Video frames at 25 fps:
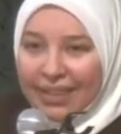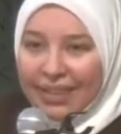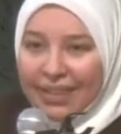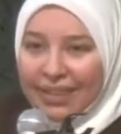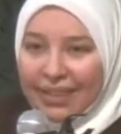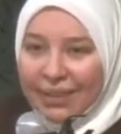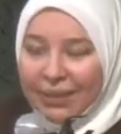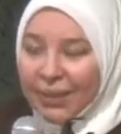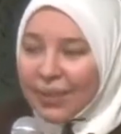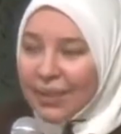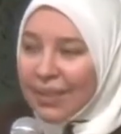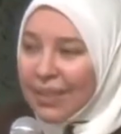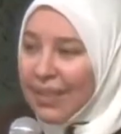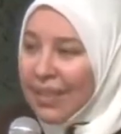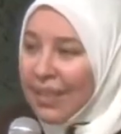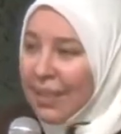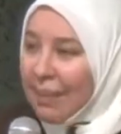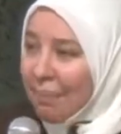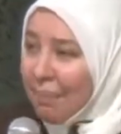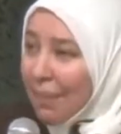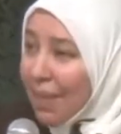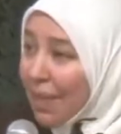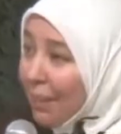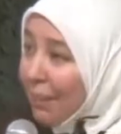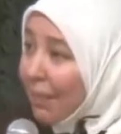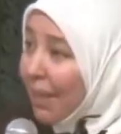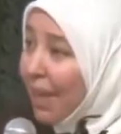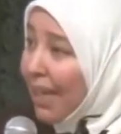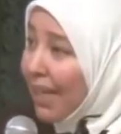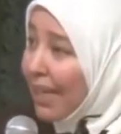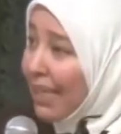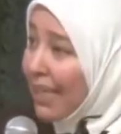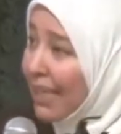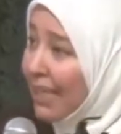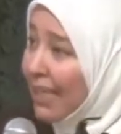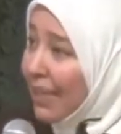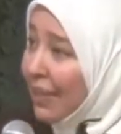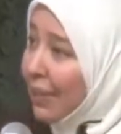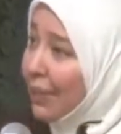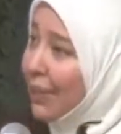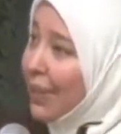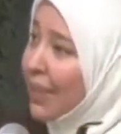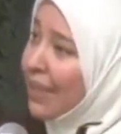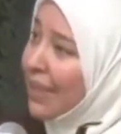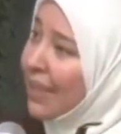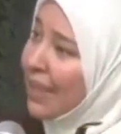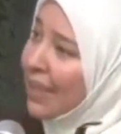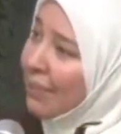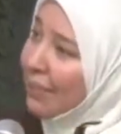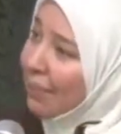it, nor did he minimize it, nor
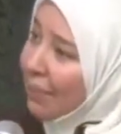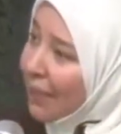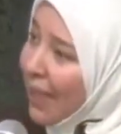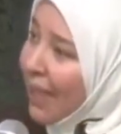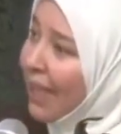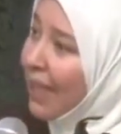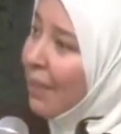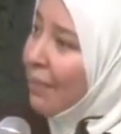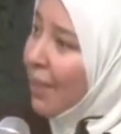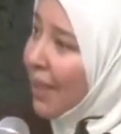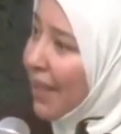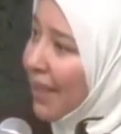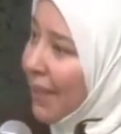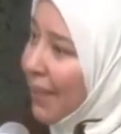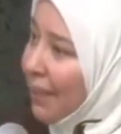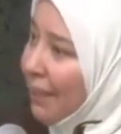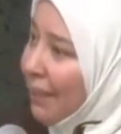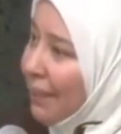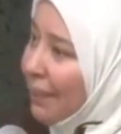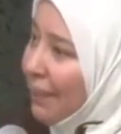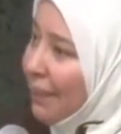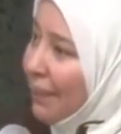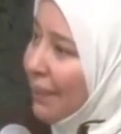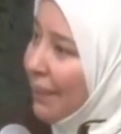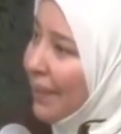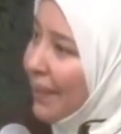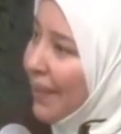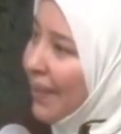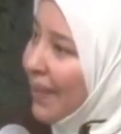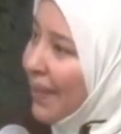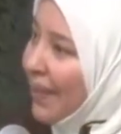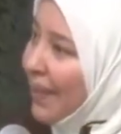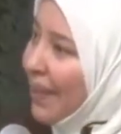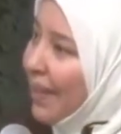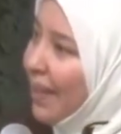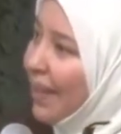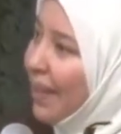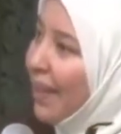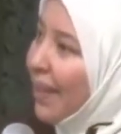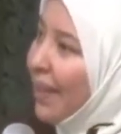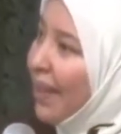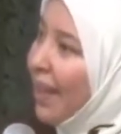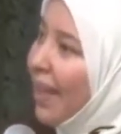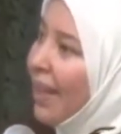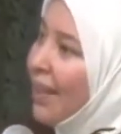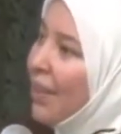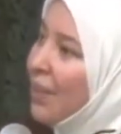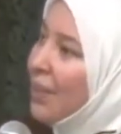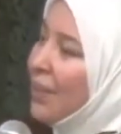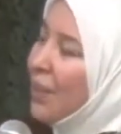did he blame him.
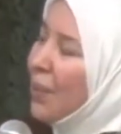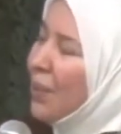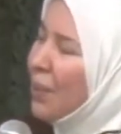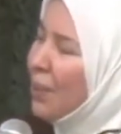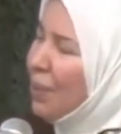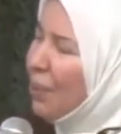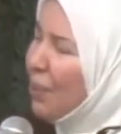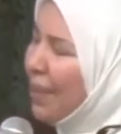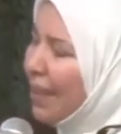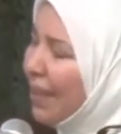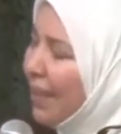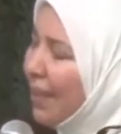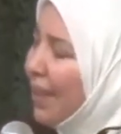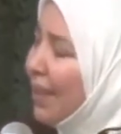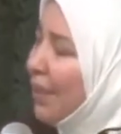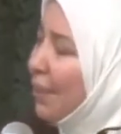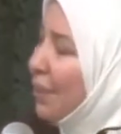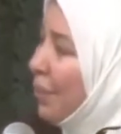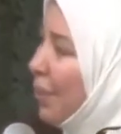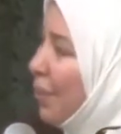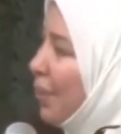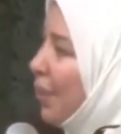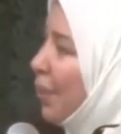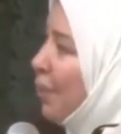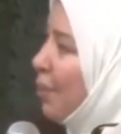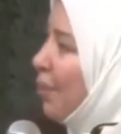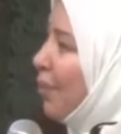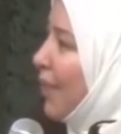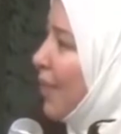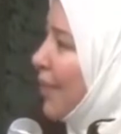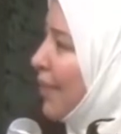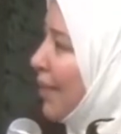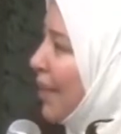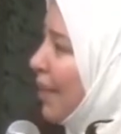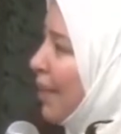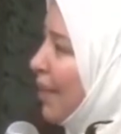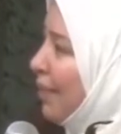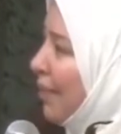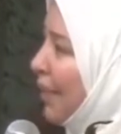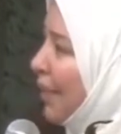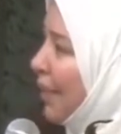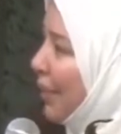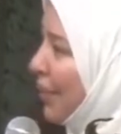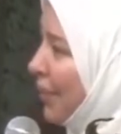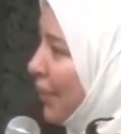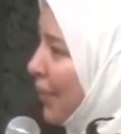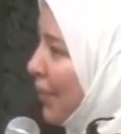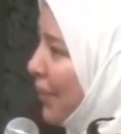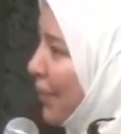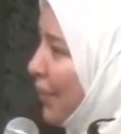And this is really important when we talk about
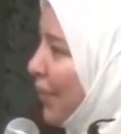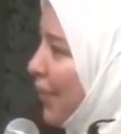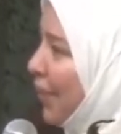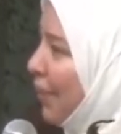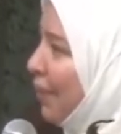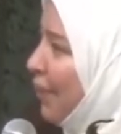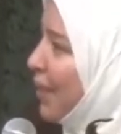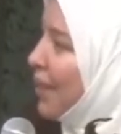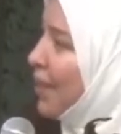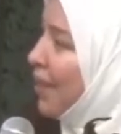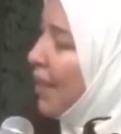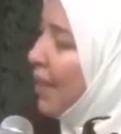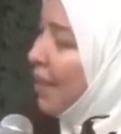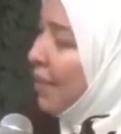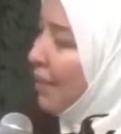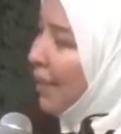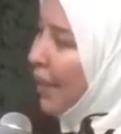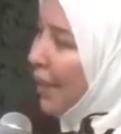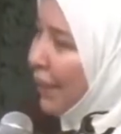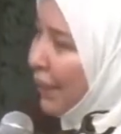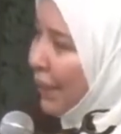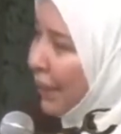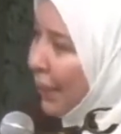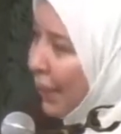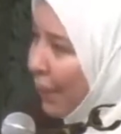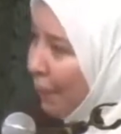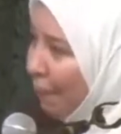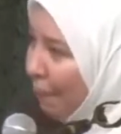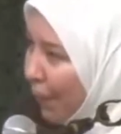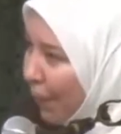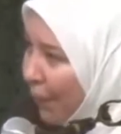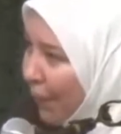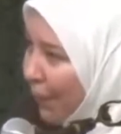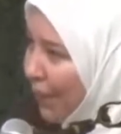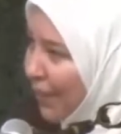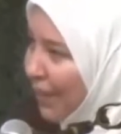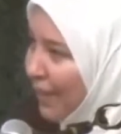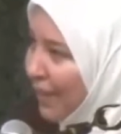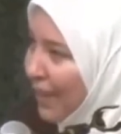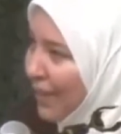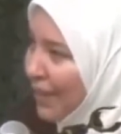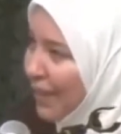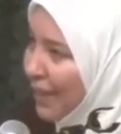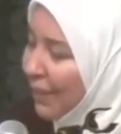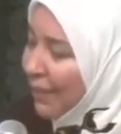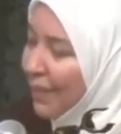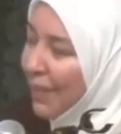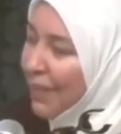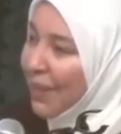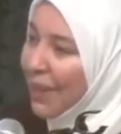children and we talk about their
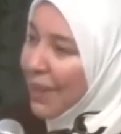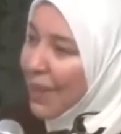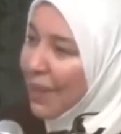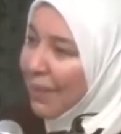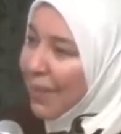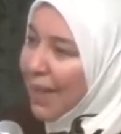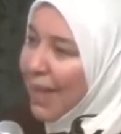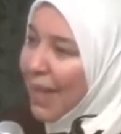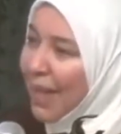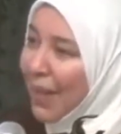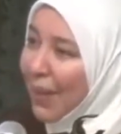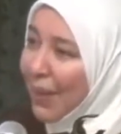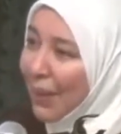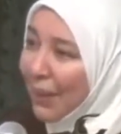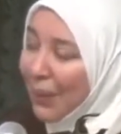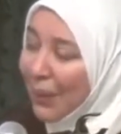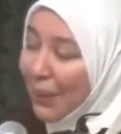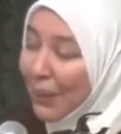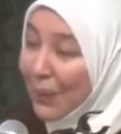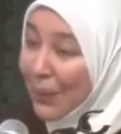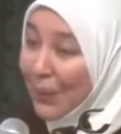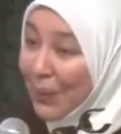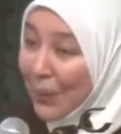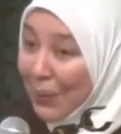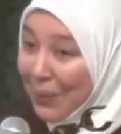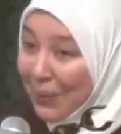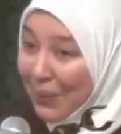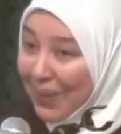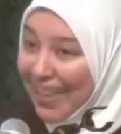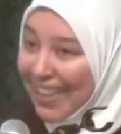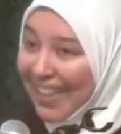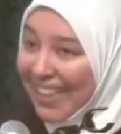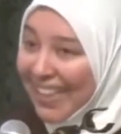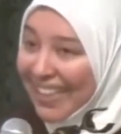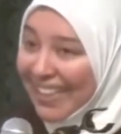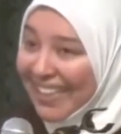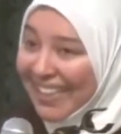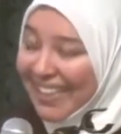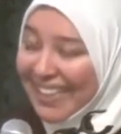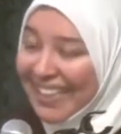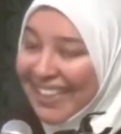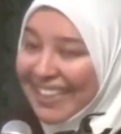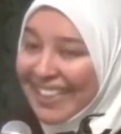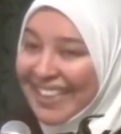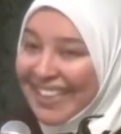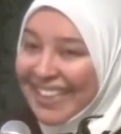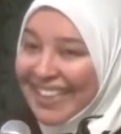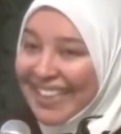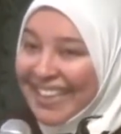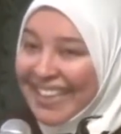emotions and we talk about how they're doing
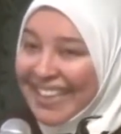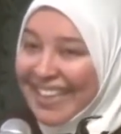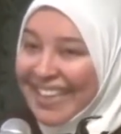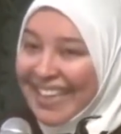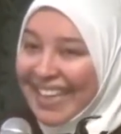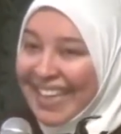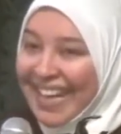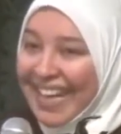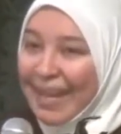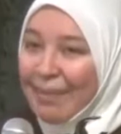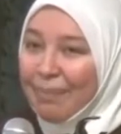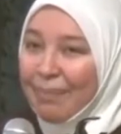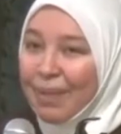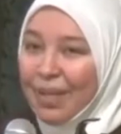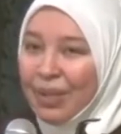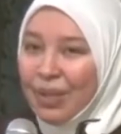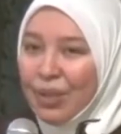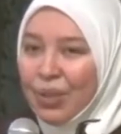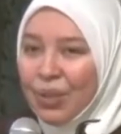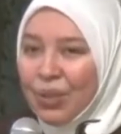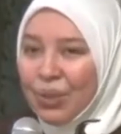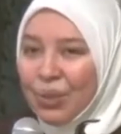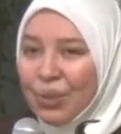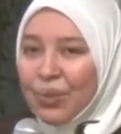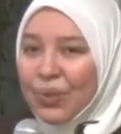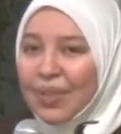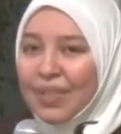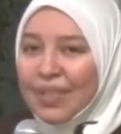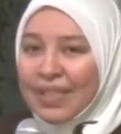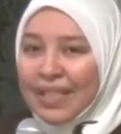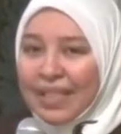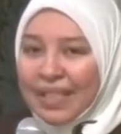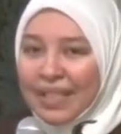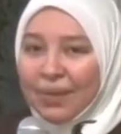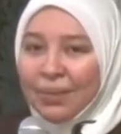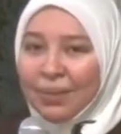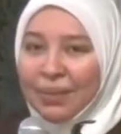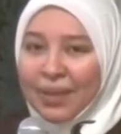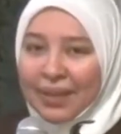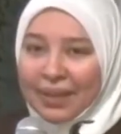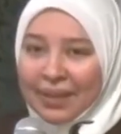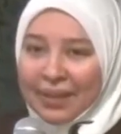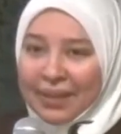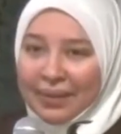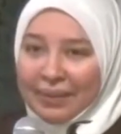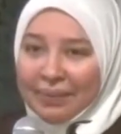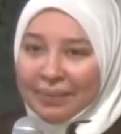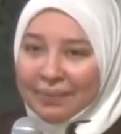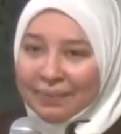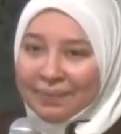and being tuned in with
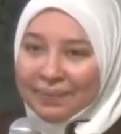them.